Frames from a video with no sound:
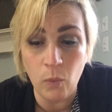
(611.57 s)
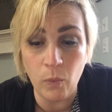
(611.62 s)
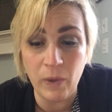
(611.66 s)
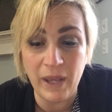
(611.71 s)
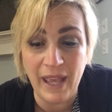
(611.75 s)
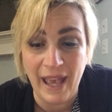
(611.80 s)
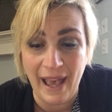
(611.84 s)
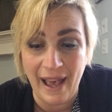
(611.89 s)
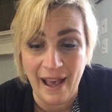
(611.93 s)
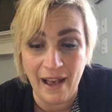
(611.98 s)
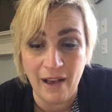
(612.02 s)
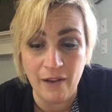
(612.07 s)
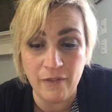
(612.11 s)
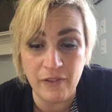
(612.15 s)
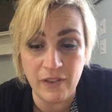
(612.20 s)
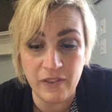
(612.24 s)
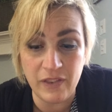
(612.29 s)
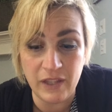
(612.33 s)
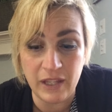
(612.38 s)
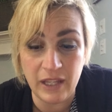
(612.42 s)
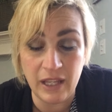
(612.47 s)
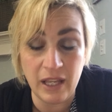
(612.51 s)
we have
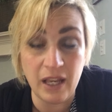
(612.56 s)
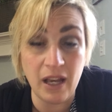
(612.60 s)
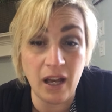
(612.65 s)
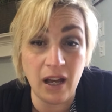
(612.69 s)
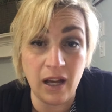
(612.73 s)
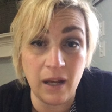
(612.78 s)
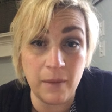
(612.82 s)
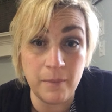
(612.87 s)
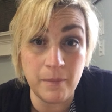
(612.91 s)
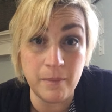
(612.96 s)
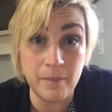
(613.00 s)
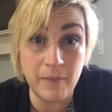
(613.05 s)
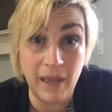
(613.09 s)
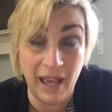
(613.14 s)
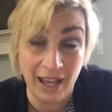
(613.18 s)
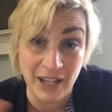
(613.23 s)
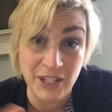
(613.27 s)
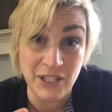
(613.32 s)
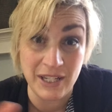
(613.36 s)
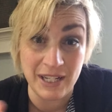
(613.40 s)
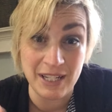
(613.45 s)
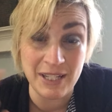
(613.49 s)
the um,
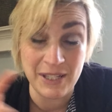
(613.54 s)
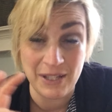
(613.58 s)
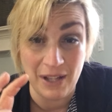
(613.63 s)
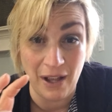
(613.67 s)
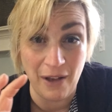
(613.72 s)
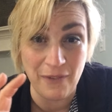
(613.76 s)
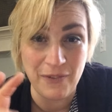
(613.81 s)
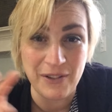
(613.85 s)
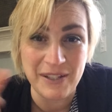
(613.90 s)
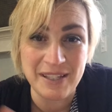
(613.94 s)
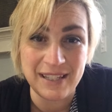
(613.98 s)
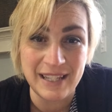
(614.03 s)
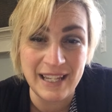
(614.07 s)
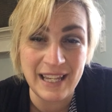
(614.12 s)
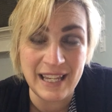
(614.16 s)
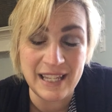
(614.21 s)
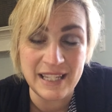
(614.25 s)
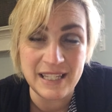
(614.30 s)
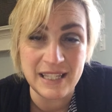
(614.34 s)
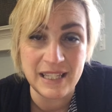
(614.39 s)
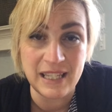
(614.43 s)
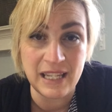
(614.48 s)
Exodus,
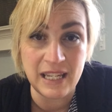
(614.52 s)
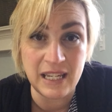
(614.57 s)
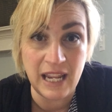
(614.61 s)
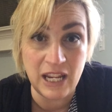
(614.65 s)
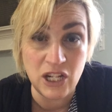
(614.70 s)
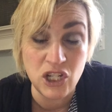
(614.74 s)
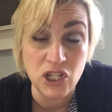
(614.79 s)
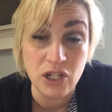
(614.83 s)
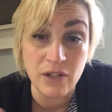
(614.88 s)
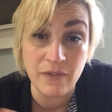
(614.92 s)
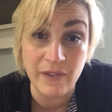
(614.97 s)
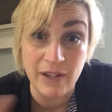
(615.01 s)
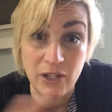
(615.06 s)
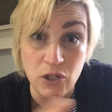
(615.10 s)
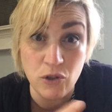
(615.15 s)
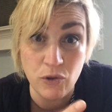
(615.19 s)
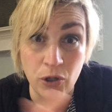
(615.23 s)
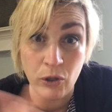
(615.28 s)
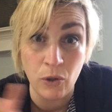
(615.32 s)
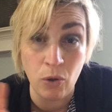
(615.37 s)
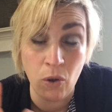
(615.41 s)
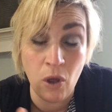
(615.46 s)
obviously, is the nation of
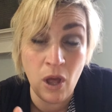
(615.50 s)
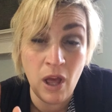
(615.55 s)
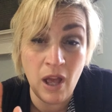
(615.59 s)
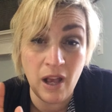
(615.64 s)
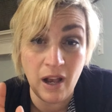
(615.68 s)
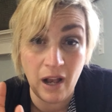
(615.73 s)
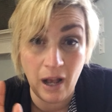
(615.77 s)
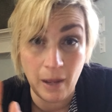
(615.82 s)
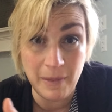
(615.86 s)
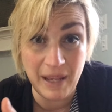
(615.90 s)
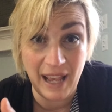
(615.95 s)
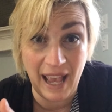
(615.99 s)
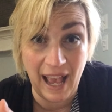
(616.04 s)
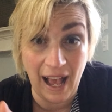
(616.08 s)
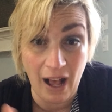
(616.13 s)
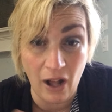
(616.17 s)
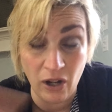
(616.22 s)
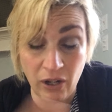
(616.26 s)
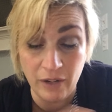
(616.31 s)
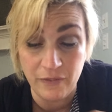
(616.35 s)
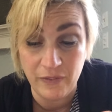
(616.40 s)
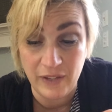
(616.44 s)
Israel coming
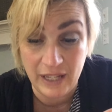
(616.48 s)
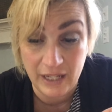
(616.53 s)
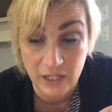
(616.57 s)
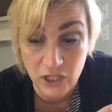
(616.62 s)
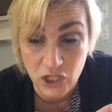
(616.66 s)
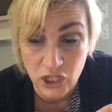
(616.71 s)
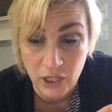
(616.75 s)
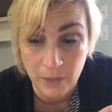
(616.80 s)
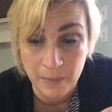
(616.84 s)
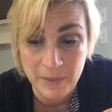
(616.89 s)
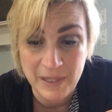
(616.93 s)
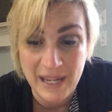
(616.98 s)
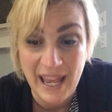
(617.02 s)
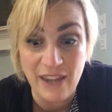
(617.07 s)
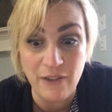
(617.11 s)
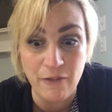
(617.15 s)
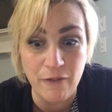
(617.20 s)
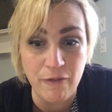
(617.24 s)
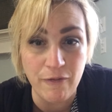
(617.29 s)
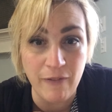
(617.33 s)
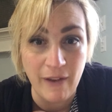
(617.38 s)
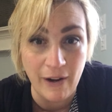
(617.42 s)
out of Egypt,
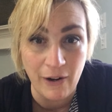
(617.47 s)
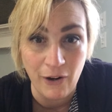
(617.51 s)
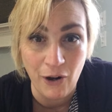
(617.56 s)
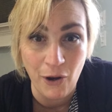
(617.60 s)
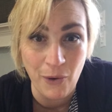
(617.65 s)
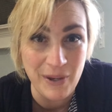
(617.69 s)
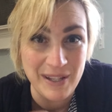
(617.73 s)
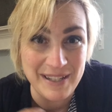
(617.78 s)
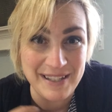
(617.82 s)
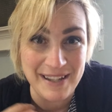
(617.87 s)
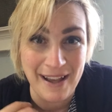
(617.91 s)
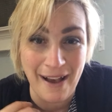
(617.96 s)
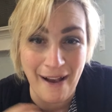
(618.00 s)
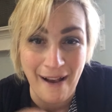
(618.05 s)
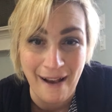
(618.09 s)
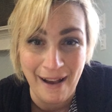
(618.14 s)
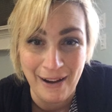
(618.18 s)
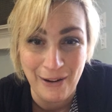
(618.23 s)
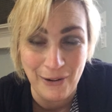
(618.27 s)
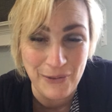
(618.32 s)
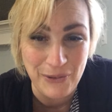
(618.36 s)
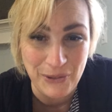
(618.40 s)
and Pharaoh is
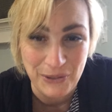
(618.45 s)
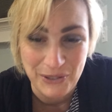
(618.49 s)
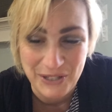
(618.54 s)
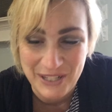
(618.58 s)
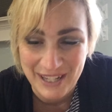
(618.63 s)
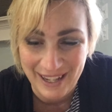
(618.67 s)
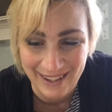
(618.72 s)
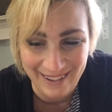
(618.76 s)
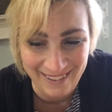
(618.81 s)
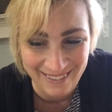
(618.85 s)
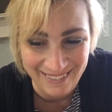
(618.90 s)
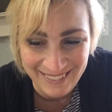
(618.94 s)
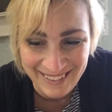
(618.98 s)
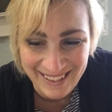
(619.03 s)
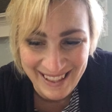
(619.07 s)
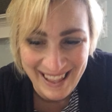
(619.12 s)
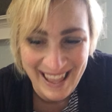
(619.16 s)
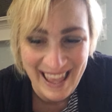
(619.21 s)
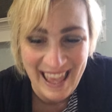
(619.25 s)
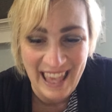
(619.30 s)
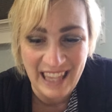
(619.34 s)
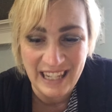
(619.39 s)
hot on their tail,
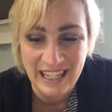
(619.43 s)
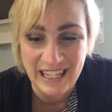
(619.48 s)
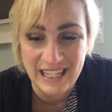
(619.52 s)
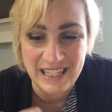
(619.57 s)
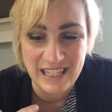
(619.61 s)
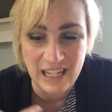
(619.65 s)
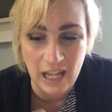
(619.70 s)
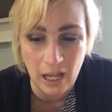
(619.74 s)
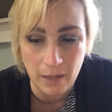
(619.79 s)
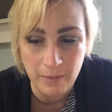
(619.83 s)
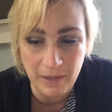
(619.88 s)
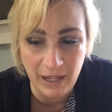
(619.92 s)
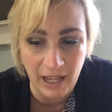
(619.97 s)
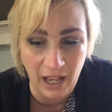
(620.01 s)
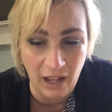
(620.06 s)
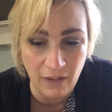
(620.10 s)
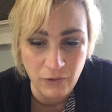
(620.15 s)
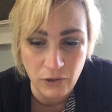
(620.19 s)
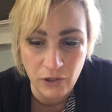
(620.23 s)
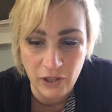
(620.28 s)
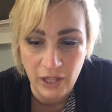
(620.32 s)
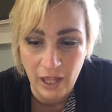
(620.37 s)
and he is coming
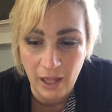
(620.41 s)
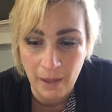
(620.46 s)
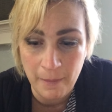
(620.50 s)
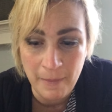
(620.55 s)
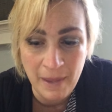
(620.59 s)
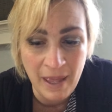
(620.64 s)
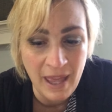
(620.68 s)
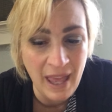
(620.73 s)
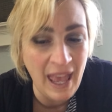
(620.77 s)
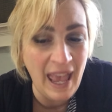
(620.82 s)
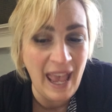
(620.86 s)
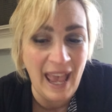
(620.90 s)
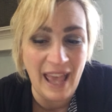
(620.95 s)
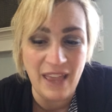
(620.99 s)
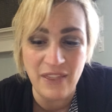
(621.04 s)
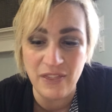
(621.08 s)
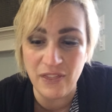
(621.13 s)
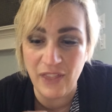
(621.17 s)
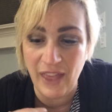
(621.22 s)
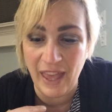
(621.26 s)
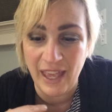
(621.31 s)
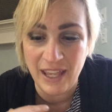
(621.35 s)
after them,
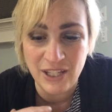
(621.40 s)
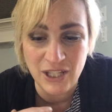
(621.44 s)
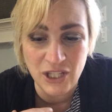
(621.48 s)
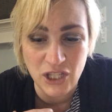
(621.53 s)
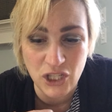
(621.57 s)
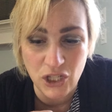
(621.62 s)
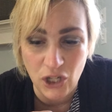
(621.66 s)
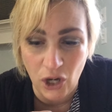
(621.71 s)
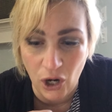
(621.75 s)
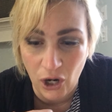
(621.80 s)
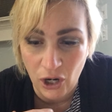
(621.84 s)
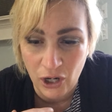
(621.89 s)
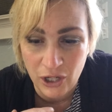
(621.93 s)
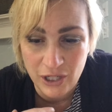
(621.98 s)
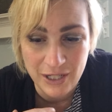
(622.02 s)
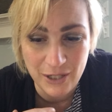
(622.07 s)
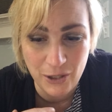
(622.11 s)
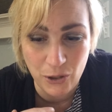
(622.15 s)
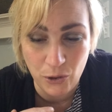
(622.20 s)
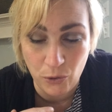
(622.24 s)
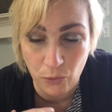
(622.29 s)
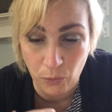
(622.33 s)
and they
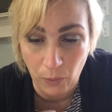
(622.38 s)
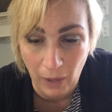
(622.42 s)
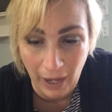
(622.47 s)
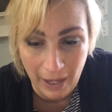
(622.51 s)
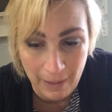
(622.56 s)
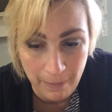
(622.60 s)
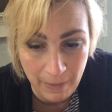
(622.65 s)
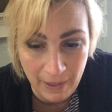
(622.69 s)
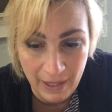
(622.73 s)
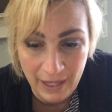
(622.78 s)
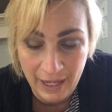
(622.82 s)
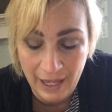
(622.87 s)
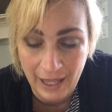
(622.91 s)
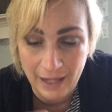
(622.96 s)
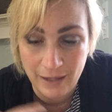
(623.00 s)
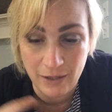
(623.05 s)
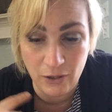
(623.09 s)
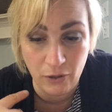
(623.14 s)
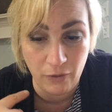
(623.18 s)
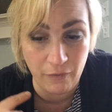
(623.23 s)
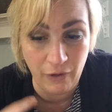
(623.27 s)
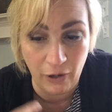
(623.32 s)
start griping,
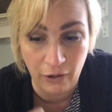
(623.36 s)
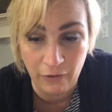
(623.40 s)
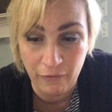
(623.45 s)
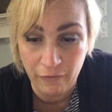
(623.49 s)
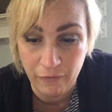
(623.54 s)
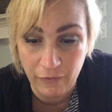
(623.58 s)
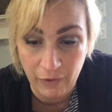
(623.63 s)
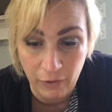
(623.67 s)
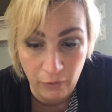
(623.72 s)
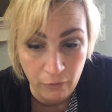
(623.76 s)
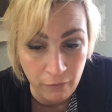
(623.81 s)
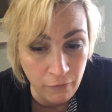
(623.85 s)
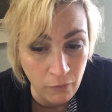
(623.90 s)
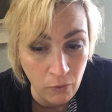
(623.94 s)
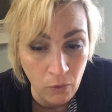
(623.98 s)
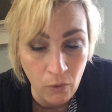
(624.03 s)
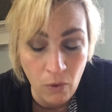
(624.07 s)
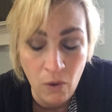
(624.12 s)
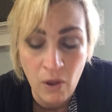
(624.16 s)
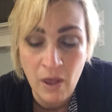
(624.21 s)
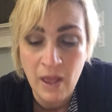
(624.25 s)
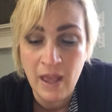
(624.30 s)
and they're very
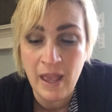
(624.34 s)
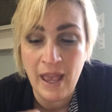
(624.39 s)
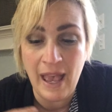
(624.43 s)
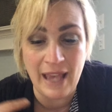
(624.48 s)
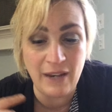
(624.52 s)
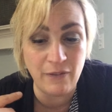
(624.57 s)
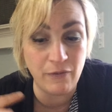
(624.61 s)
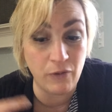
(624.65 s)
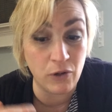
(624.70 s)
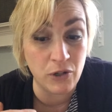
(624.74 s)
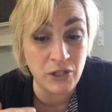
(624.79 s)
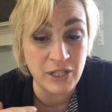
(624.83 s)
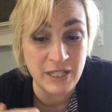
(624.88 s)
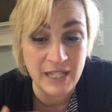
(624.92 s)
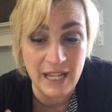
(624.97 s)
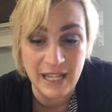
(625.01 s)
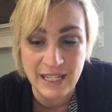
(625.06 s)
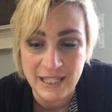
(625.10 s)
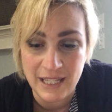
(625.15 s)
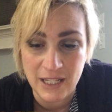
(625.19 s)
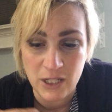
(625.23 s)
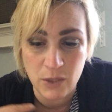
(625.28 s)
fearful. And verse
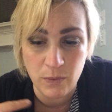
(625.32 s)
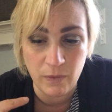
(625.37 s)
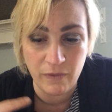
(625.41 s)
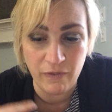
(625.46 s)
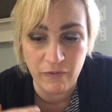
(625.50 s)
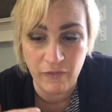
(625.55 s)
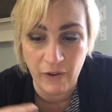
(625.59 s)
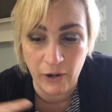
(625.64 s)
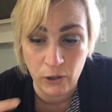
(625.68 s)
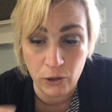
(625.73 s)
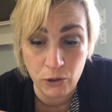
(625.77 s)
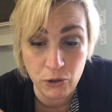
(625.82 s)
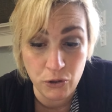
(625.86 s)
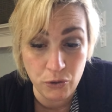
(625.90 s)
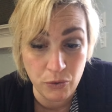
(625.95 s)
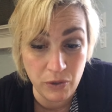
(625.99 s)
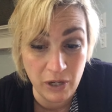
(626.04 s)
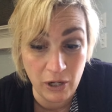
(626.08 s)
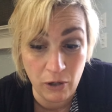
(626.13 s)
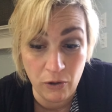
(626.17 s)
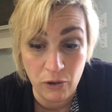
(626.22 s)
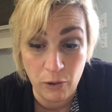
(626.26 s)
10 says, When Pharaoh drew
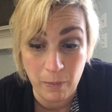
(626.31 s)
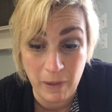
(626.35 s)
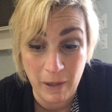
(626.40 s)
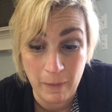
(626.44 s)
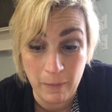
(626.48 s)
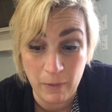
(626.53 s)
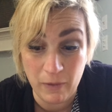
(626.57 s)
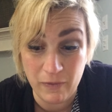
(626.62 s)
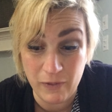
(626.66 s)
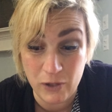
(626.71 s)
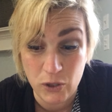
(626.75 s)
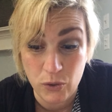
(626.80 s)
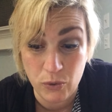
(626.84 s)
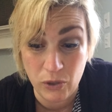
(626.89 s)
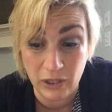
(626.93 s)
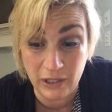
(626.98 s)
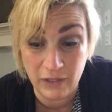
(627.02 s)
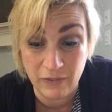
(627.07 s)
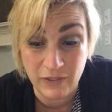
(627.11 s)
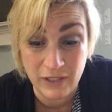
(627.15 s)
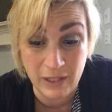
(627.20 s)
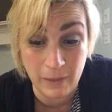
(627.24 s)
near, the people of Israel
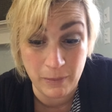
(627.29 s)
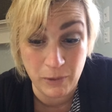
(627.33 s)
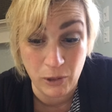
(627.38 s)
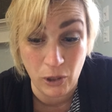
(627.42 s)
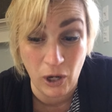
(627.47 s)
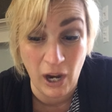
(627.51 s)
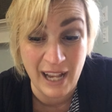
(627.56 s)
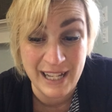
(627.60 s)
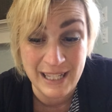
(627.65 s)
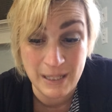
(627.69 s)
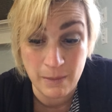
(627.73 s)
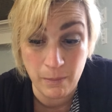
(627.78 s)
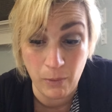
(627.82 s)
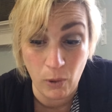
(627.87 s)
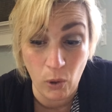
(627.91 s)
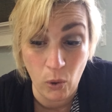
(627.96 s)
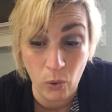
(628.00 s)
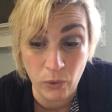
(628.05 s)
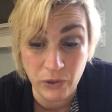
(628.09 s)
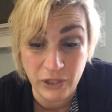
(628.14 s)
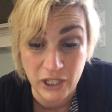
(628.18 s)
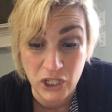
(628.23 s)
lifted up their eyes, and
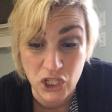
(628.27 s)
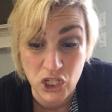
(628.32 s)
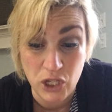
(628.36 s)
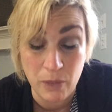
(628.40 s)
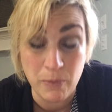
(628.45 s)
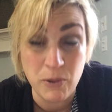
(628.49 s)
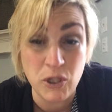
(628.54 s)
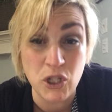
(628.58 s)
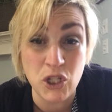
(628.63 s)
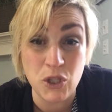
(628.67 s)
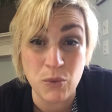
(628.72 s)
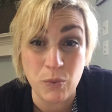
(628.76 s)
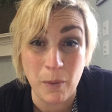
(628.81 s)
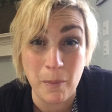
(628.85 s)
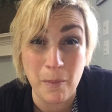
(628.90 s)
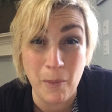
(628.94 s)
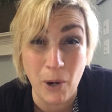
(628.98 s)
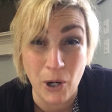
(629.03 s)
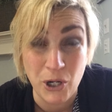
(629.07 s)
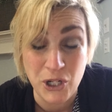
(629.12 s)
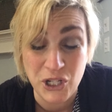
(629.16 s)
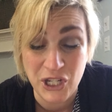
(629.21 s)
behold, the Egyptians were
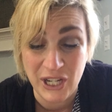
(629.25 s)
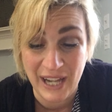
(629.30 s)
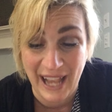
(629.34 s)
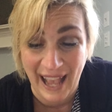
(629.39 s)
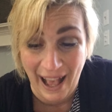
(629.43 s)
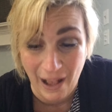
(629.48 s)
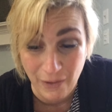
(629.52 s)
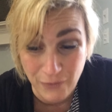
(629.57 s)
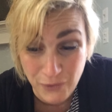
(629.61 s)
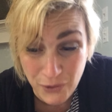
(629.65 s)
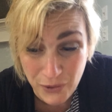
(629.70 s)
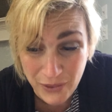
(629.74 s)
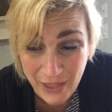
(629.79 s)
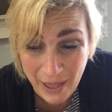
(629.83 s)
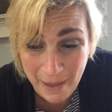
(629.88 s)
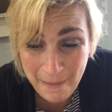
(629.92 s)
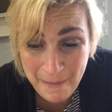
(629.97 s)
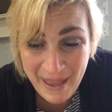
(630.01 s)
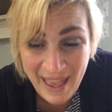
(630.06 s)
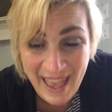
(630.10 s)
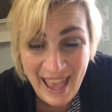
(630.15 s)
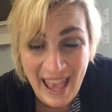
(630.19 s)
marching after
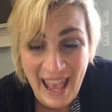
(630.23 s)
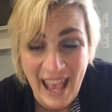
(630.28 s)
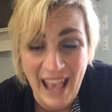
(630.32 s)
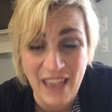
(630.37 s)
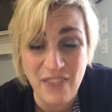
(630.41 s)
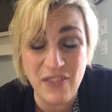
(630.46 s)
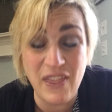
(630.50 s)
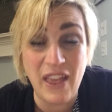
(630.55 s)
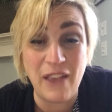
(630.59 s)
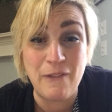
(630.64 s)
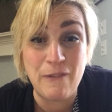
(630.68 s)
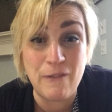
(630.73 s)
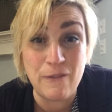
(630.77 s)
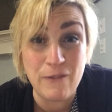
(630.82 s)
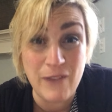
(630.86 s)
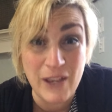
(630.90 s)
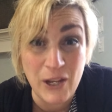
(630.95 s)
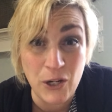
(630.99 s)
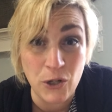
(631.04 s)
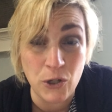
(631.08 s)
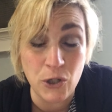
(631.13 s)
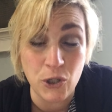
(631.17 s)
them, and they
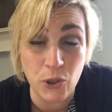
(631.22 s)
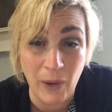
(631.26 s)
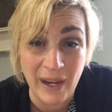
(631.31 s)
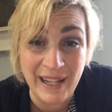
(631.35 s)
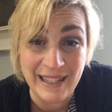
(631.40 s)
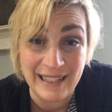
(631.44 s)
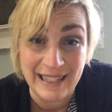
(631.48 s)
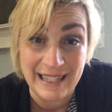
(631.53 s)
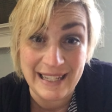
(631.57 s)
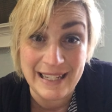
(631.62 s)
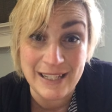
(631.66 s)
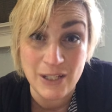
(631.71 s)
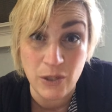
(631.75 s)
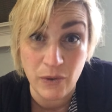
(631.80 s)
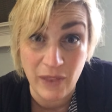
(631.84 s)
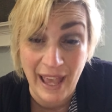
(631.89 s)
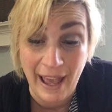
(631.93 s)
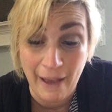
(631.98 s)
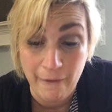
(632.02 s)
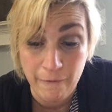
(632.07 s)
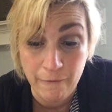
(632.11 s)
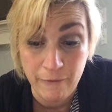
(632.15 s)
feared greatly. So
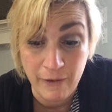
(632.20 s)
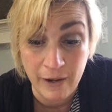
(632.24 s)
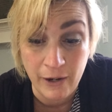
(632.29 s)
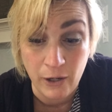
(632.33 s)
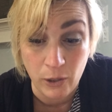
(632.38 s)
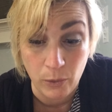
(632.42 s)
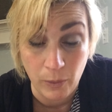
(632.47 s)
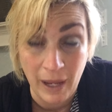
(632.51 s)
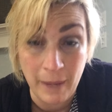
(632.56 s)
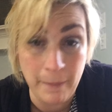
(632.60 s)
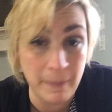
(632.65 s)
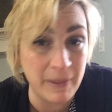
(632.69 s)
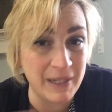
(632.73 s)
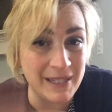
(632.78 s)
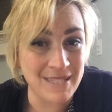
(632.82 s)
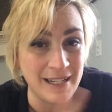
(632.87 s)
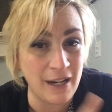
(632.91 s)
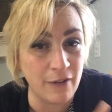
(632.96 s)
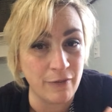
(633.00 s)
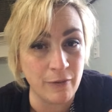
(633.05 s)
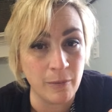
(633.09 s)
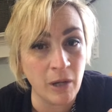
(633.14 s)
they have fear, right? But it's
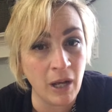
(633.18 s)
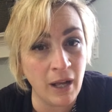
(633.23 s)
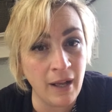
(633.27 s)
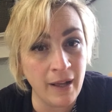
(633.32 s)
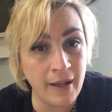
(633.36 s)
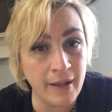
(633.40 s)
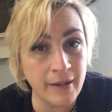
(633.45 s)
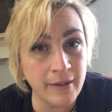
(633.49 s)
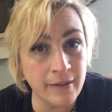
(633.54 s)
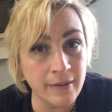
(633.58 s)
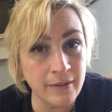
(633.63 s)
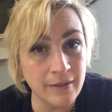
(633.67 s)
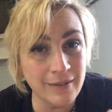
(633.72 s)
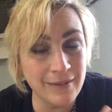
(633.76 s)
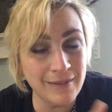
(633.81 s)
not from God,